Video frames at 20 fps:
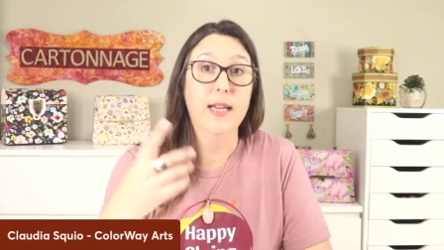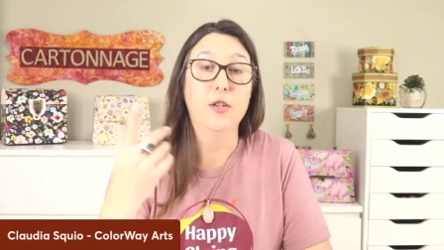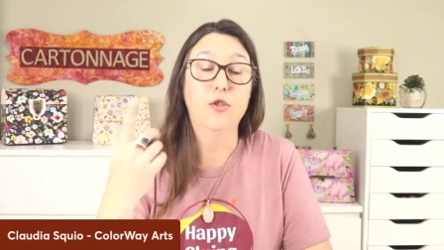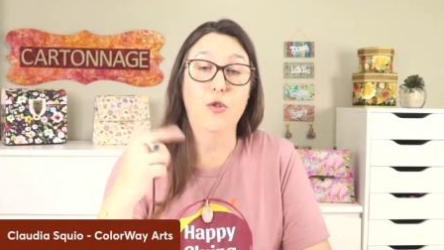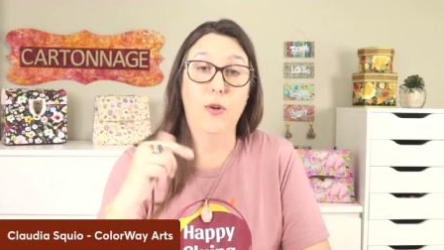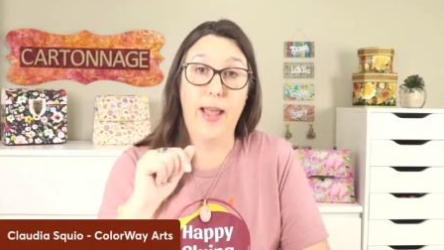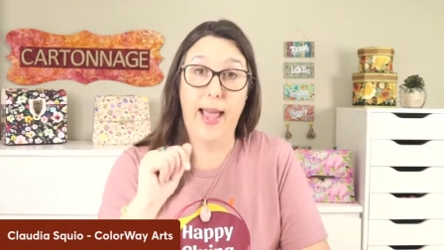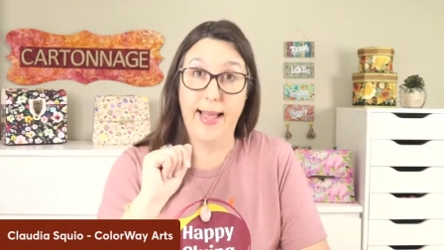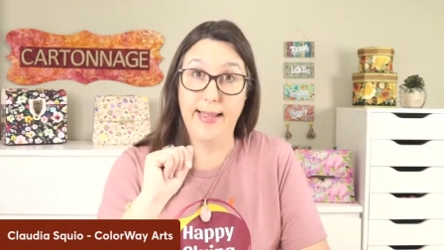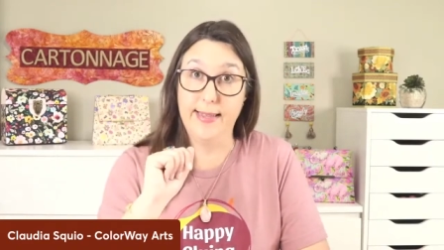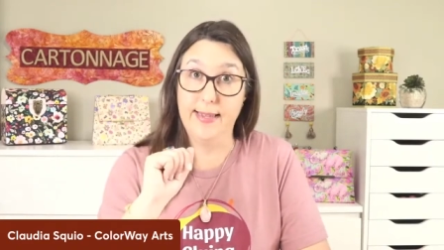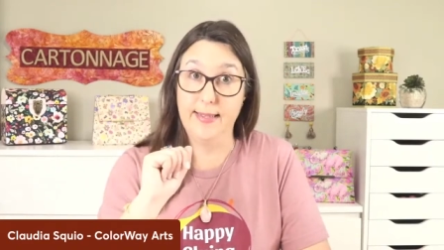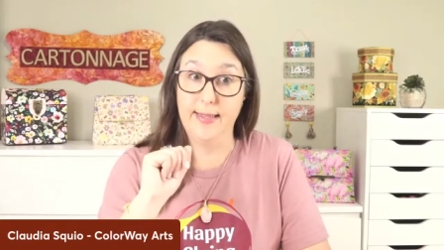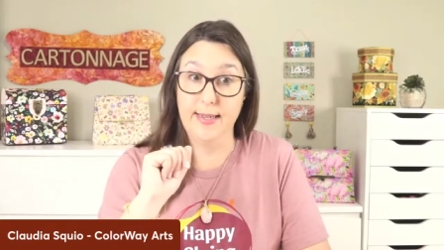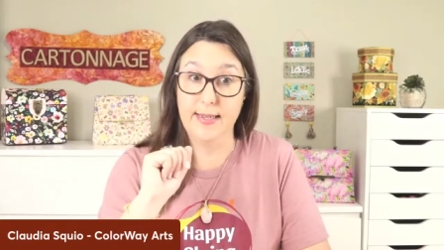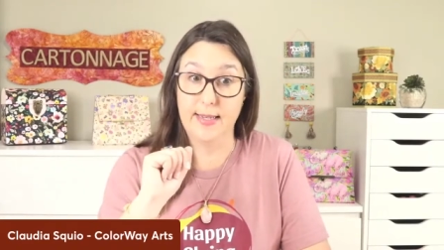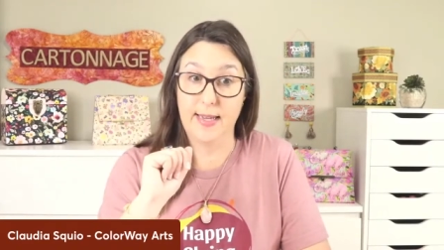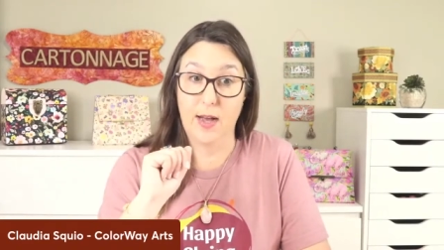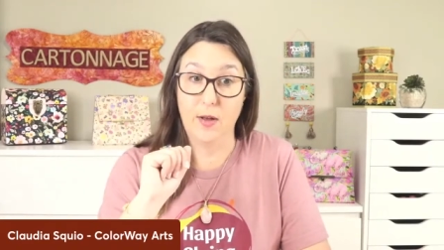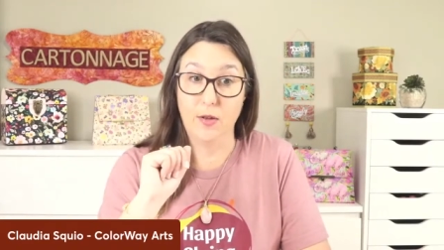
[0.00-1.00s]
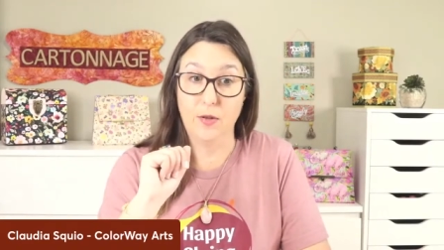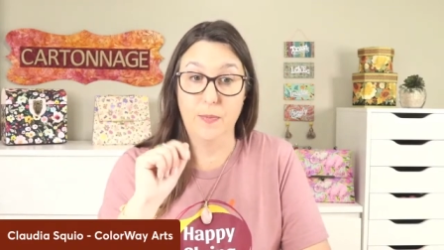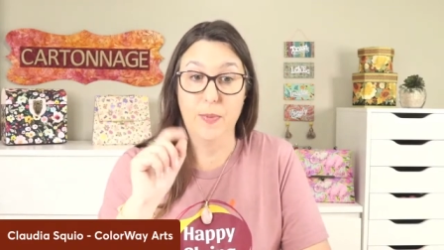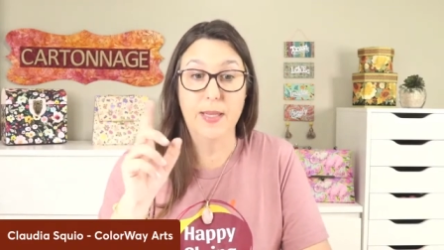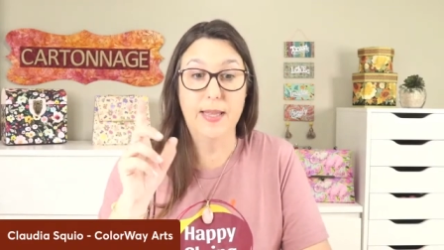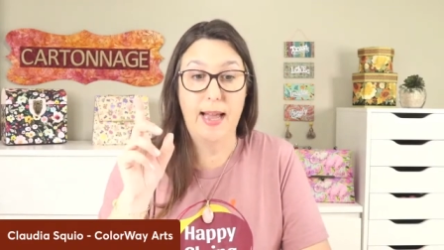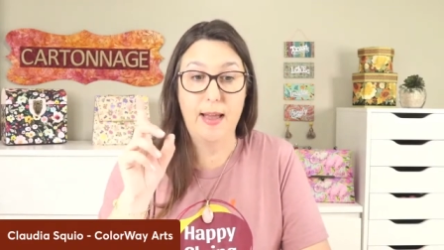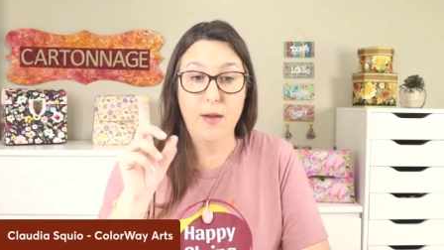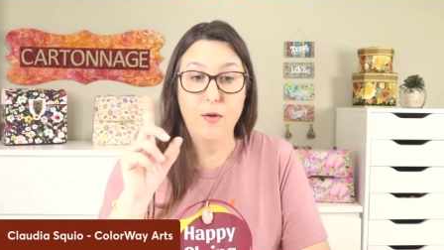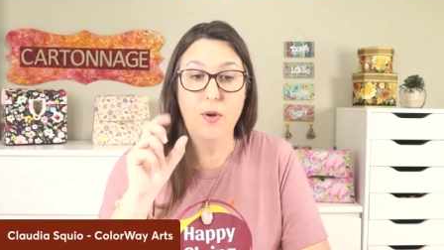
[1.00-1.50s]
to get the discount
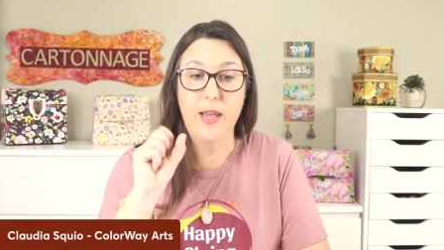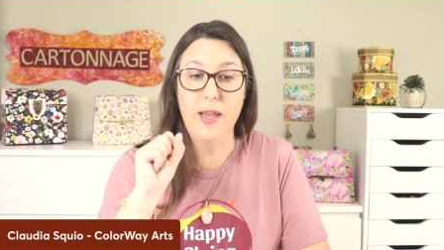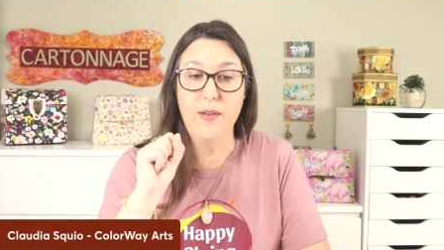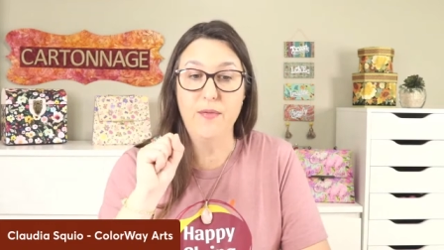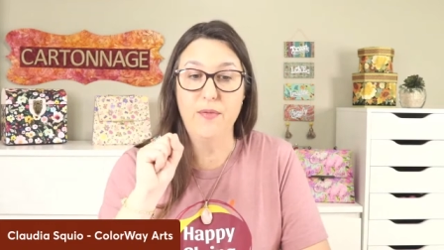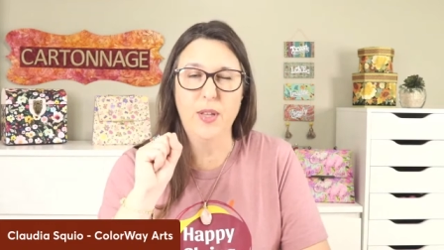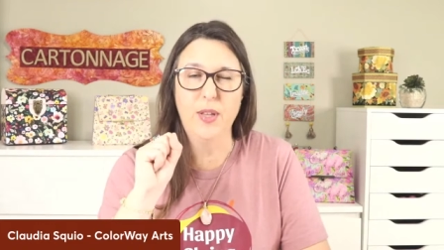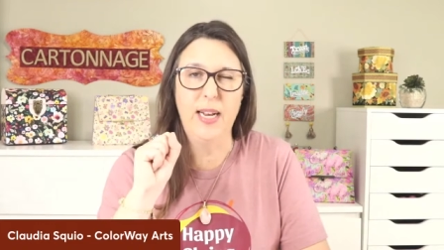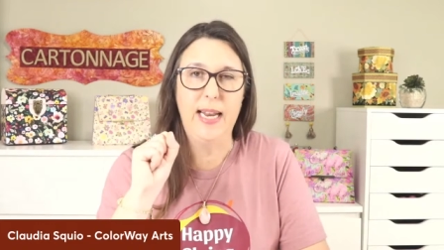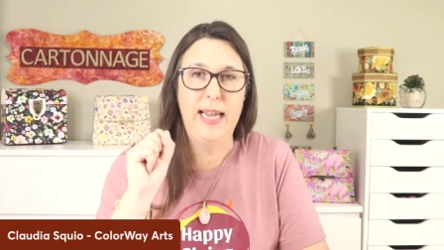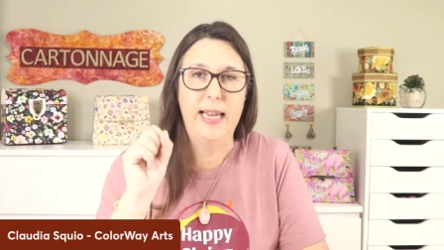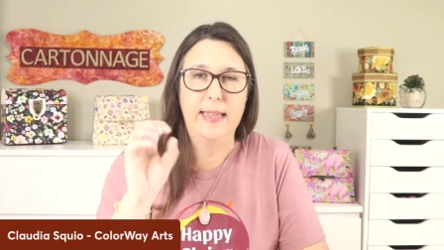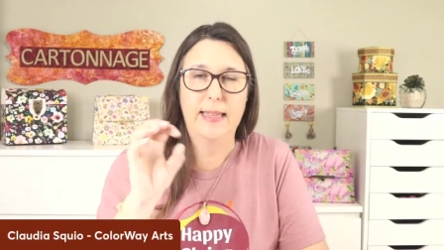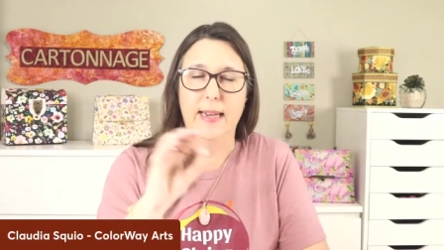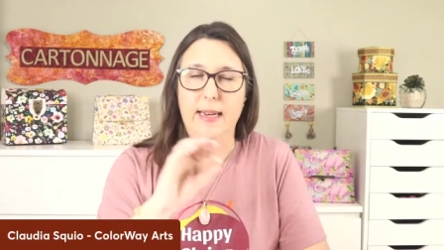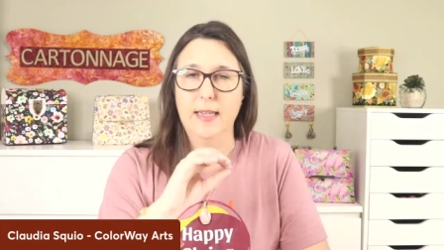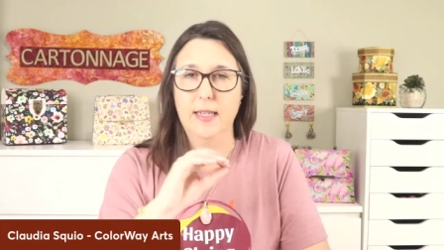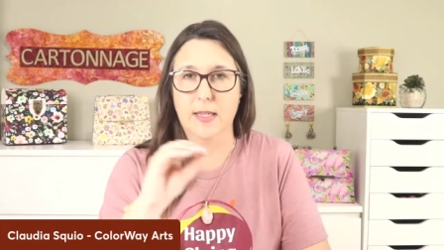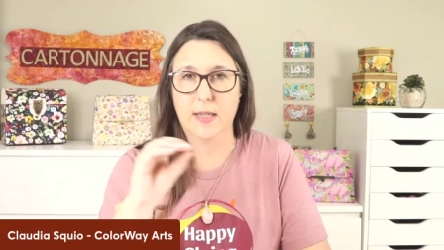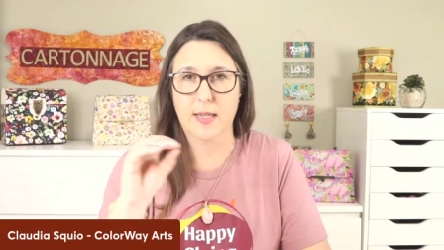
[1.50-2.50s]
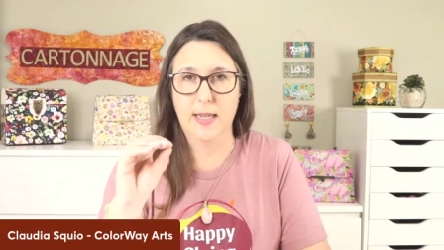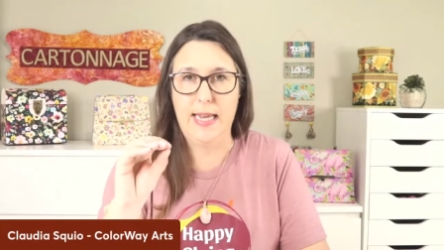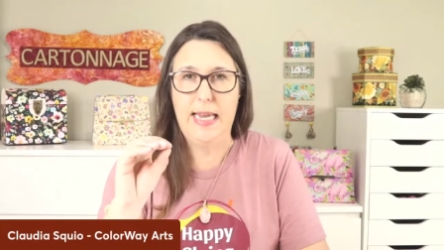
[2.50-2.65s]
but i'll give you the link that is